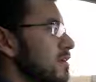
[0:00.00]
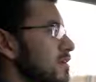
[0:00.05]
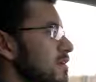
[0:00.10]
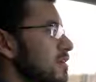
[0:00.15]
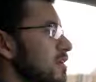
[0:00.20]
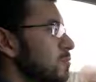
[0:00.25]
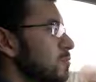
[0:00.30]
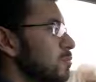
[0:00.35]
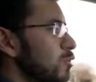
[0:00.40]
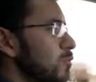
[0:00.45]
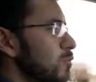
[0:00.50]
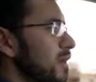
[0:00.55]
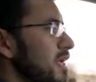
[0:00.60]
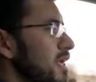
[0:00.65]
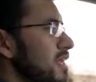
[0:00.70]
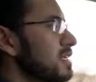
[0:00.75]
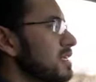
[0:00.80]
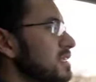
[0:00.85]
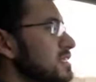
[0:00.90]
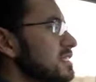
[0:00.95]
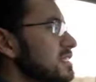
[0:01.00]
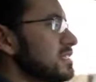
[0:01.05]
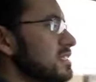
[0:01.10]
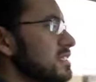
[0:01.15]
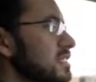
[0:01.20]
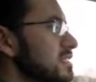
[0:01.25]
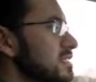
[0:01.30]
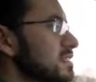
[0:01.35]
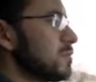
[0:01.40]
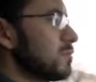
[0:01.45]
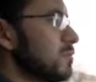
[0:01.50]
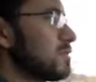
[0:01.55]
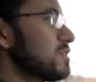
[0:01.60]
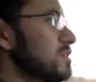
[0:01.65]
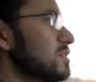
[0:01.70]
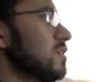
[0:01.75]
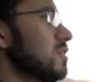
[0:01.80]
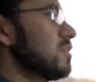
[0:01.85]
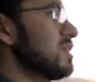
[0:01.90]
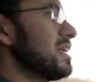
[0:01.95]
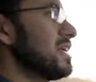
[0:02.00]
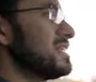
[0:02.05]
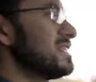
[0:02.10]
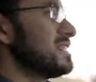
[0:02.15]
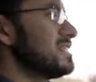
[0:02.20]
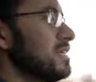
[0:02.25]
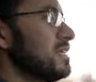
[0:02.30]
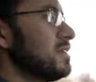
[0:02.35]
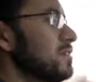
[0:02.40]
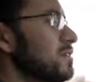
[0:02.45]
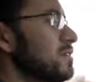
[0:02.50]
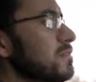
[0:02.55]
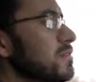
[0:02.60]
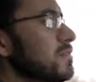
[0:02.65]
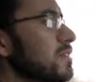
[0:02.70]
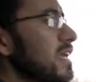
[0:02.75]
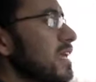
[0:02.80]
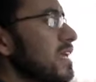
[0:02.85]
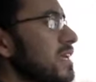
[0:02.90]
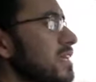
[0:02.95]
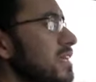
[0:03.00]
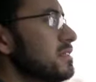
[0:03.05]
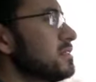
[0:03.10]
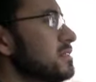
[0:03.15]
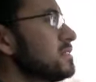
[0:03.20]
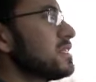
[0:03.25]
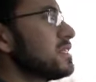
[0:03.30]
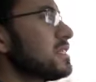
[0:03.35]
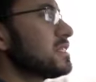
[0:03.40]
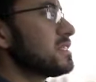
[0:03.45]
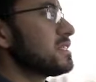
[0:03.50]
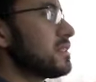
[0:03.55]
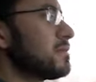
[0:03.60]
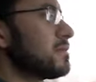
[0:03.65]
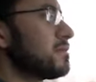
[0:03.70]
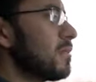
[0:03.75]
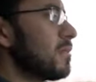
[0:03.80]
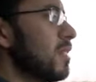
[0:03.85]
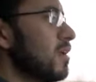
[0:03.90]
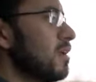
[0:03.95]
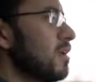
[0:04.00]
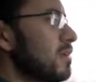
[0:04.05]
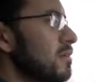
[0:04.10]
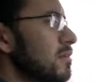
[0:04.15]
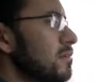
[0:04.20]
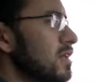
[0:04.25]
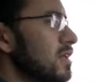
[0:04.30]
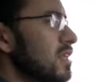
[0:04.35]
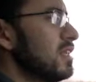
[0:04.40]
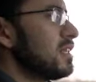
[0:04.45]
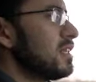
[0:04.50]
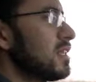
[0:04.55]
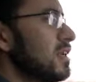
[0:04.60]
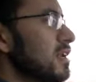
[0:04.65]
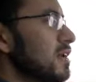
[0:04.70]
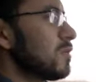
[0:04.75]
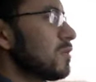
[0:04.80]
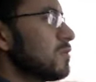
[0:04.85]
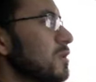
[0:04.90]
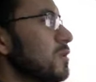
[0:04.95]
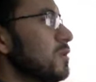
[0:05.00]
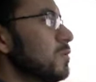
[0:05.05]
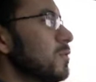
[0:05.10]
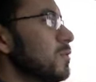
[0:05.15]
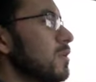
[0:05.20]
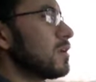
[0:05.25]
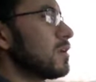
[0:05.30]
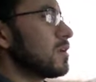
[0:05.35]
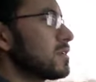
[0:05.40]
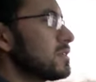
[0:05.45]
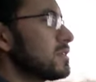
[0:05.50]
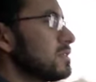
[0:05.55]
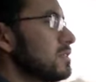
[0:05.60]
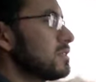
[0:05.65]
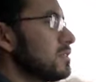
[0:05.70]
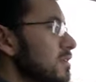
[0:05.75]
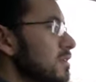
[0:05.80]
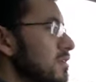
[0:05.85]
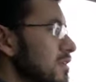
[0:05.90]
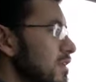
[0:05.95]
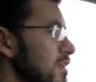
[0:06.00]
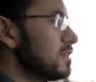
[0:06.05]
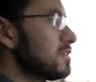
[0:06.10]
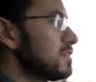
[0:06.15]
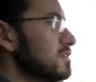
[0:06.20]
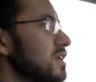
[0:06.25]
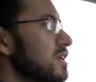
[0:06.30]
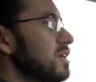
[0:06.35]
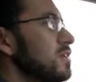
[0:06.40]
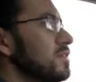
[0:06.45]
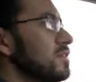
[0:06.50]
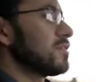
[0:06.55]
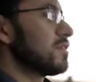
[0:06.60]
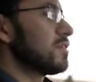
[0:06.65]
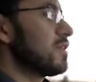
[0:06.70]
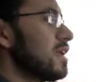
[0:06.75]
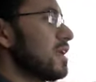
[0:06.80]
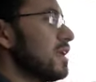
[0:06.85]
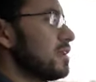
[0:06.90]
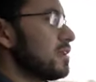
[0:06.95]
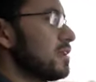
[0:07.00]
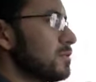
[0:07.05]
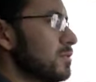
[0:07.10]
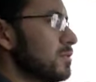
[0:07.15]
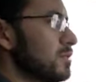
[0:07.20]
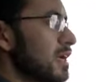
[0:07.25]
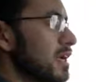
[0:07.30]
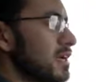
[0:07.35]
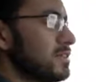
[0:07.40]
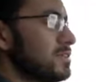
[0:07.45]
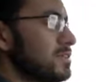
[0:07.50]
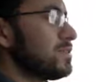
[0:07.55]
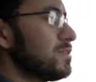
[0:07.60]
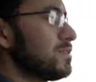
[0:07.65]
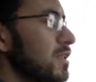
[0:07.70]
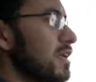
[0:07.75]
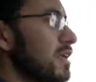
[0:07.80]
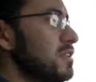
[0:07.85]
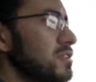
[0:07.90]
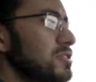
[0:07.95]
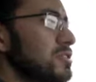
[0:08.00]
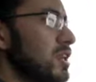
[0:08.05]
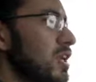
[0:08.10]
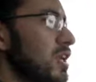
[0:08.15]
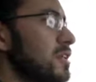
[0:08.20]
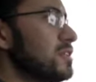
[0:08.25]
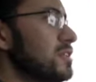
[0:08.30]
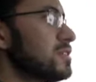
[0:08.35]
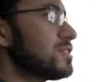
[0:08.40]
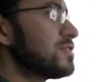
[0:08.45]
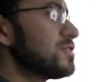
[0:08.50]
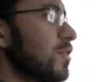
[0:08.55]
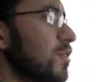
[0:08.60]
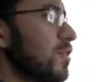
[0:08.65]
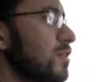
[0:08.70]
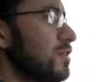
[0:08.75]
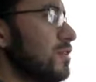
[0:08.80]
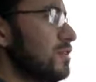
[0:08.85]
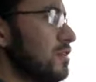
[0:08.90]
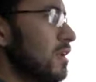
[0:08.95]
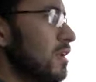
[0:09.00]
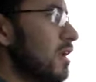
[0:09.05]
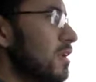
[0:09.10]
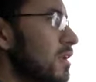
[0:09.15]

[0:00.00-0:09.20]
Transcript: Now, ProPILOT Assist is what's called a single lane system, meaning that it only works in the singular lane. It will not do lane changes for you.